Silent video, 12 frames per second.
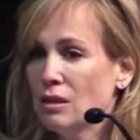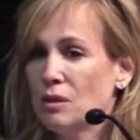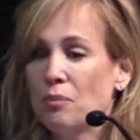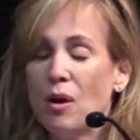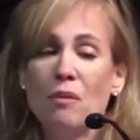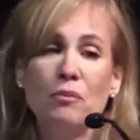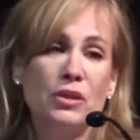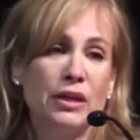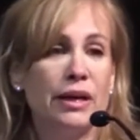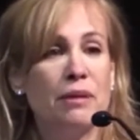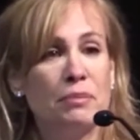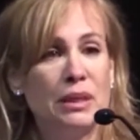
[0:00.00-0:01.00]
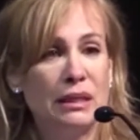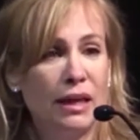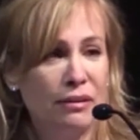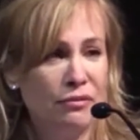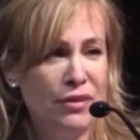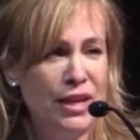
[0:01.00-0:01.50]
The problem with a company
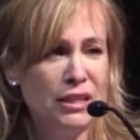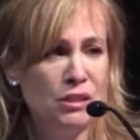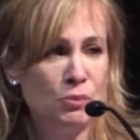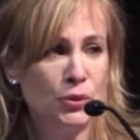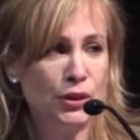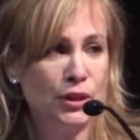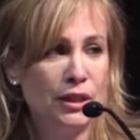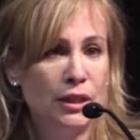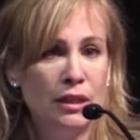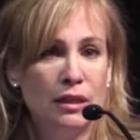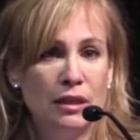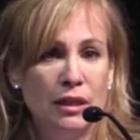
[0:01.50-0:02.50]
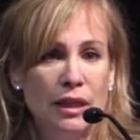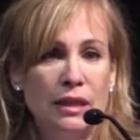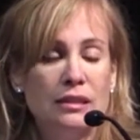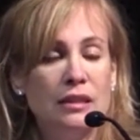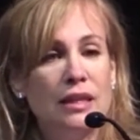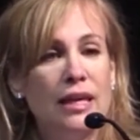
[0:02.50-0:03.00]
like Facebook
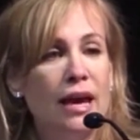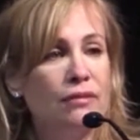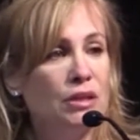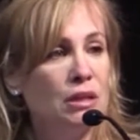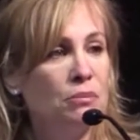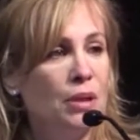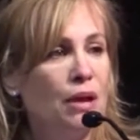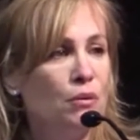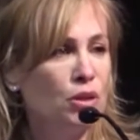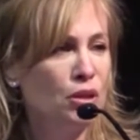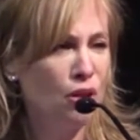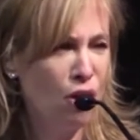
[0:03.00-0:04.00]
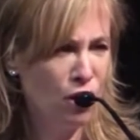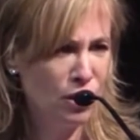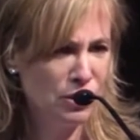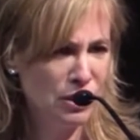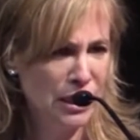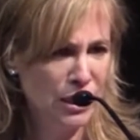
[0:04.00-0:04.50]
is that they have to comply with the
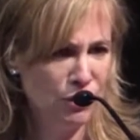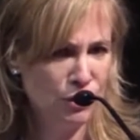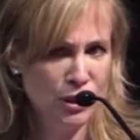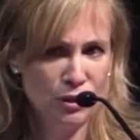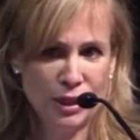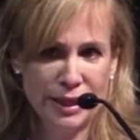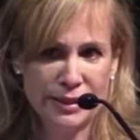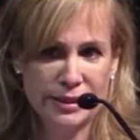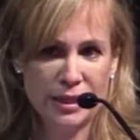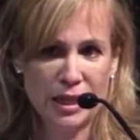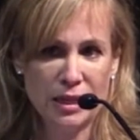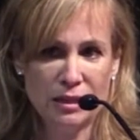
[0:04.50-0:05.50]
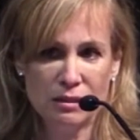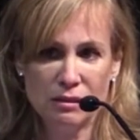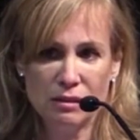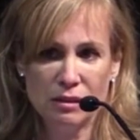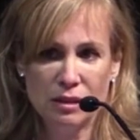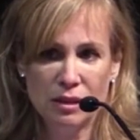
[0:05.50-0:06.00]
laws here in the United
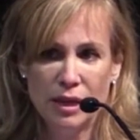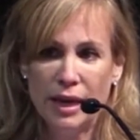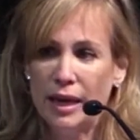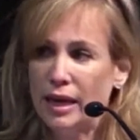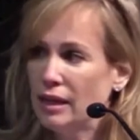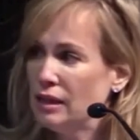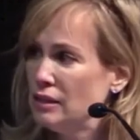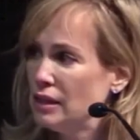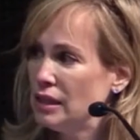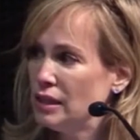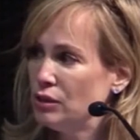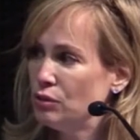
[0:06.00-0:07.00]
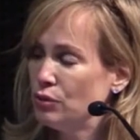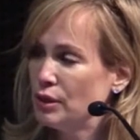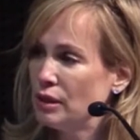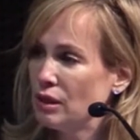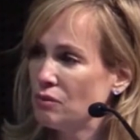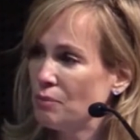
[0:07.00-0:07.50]
States and in the EU
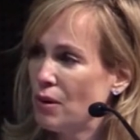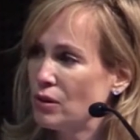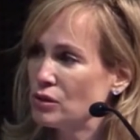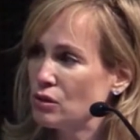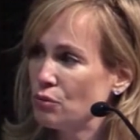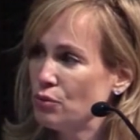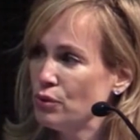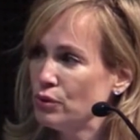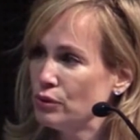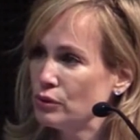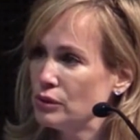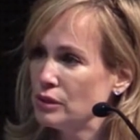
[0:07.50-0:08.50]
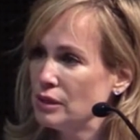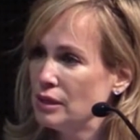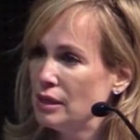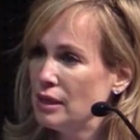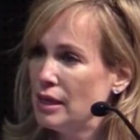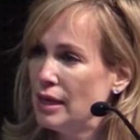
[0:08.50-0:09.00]
and in other parts of the world.
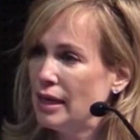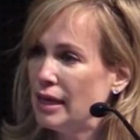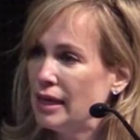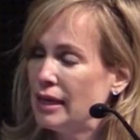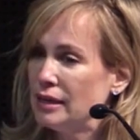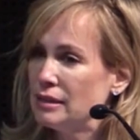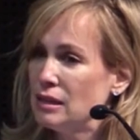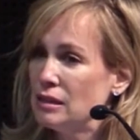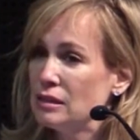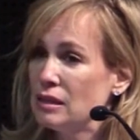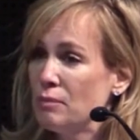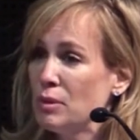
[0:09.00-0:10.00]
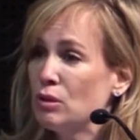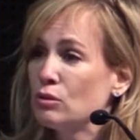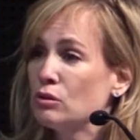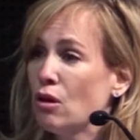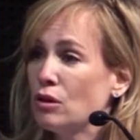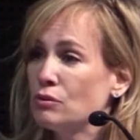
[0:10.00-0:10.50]
And some of
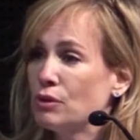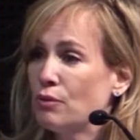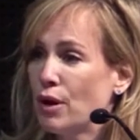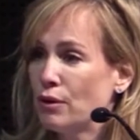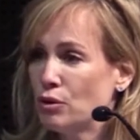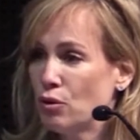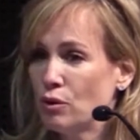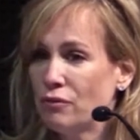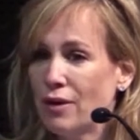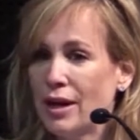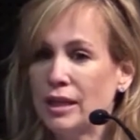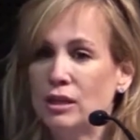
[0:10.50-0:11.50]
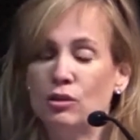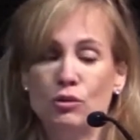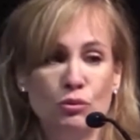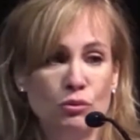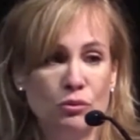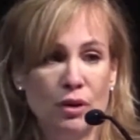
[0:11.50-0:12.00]
those laws require notifying
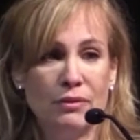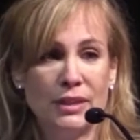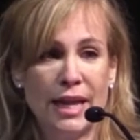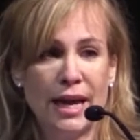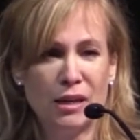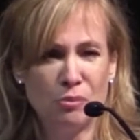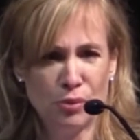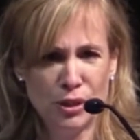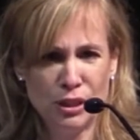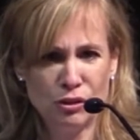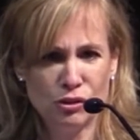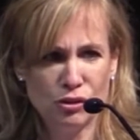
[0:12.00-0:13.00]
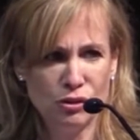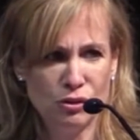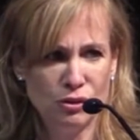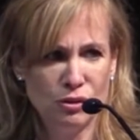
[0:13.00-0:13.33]
you of a data breach.